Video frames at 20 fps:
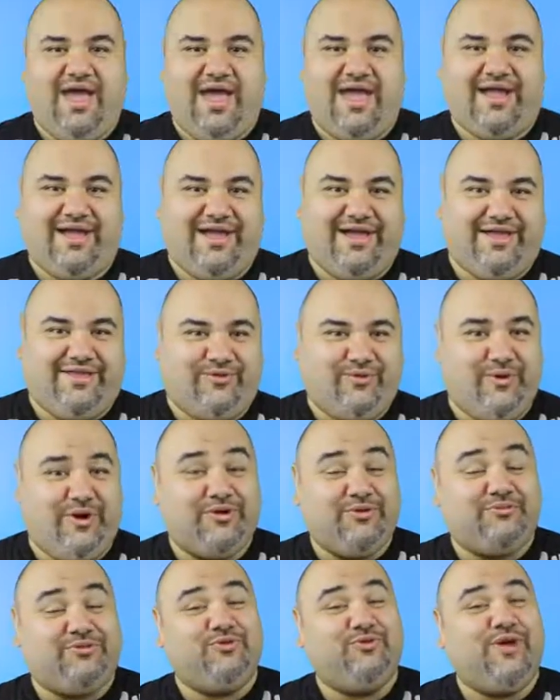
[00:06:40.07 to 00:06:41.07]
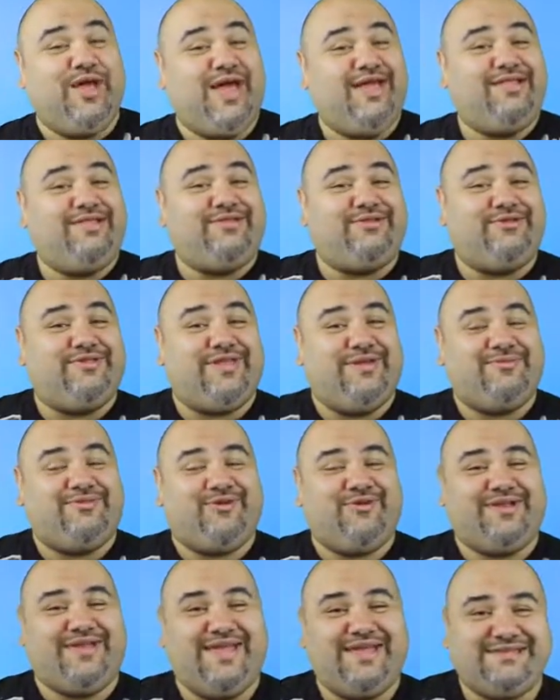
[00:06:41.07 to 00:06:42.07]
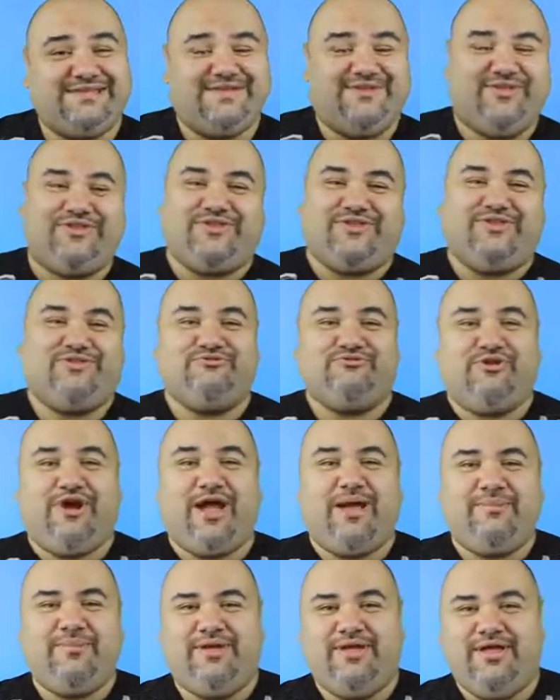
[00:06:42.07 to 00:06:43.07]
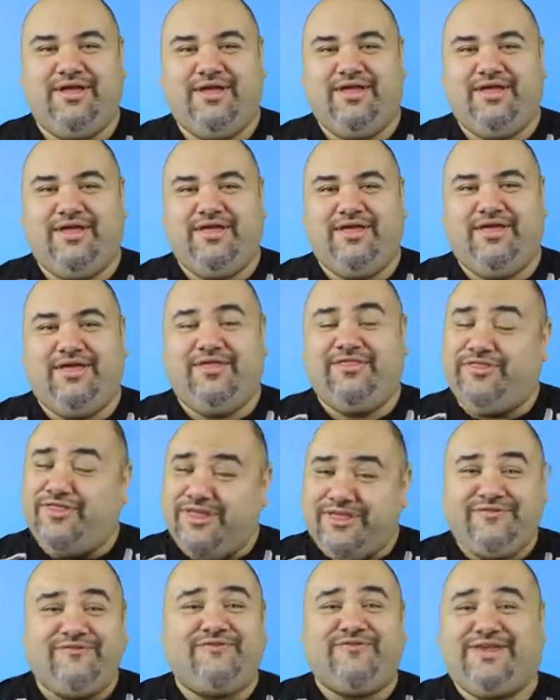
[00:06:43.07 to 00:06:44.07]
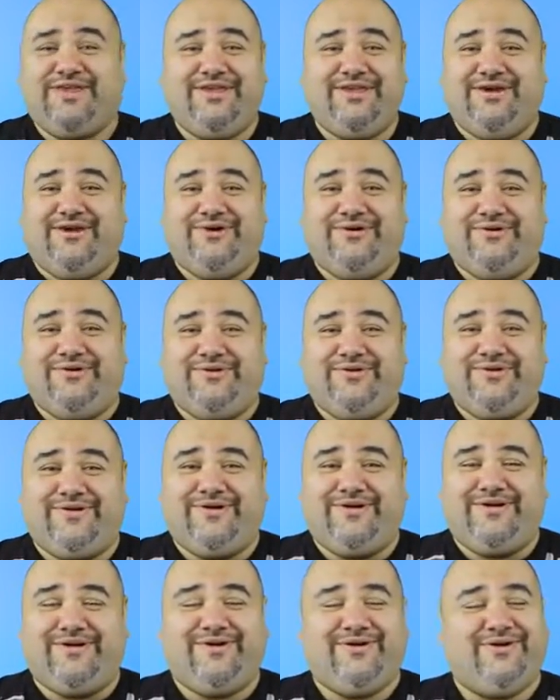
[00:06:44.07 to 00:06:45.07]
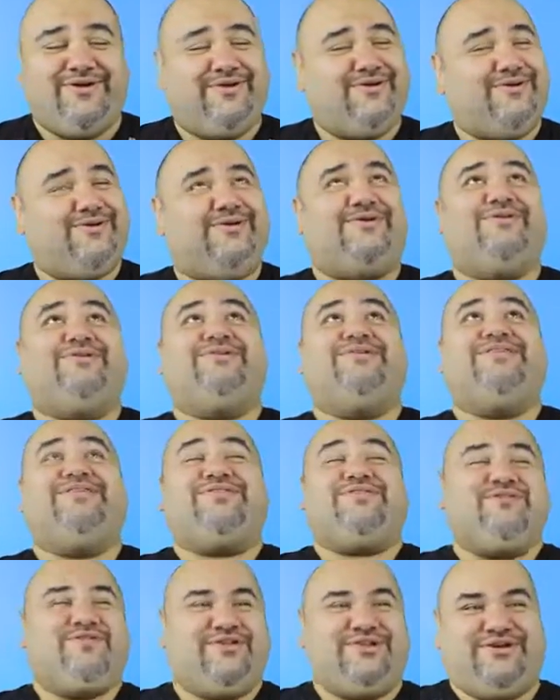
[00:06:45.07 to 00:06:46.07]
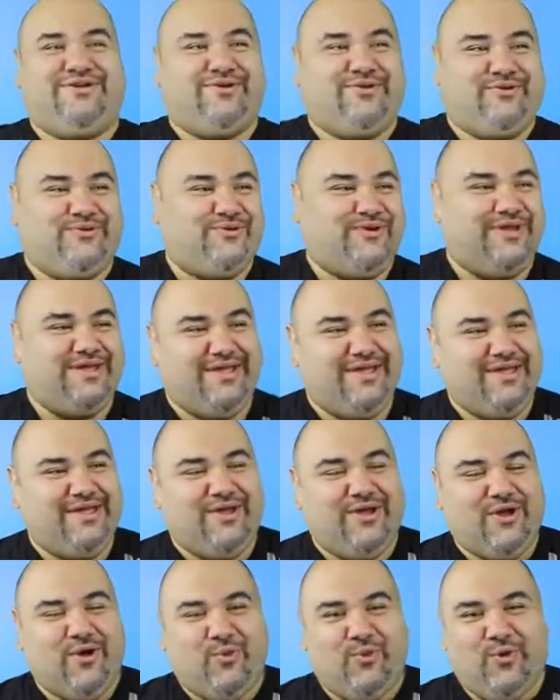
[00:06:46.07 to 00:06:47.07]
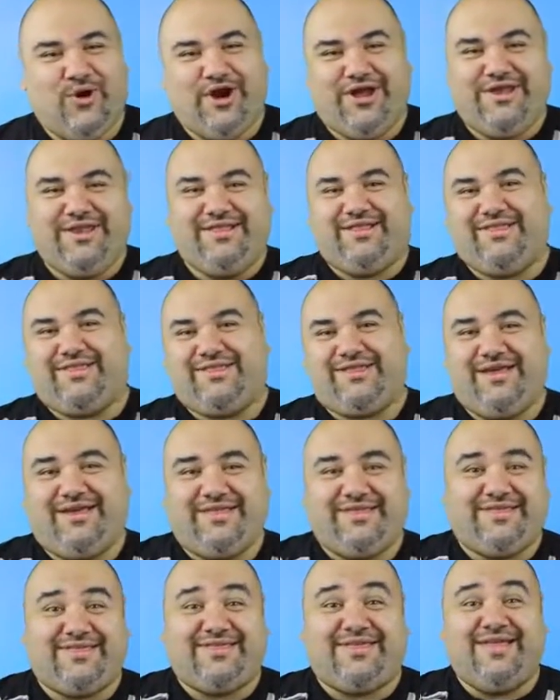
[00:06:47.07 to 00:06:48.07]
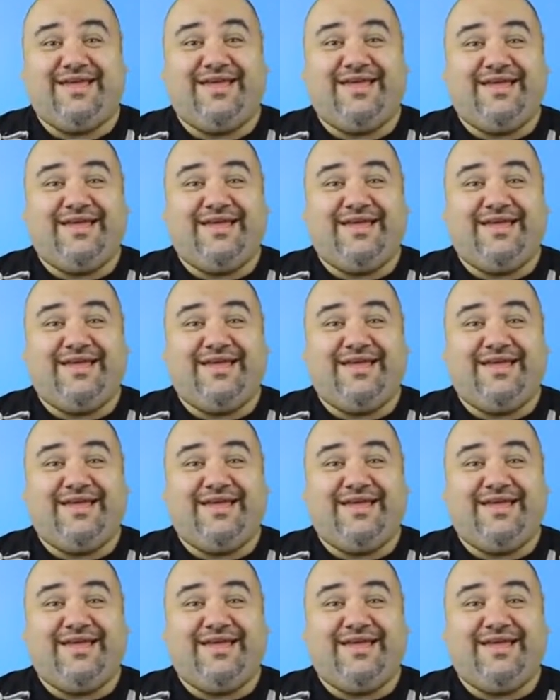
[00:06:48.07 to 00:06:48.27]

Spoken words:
Hey guys, welcome to Entertainment Talk Nation. This is Rob. This video, we're going to discuss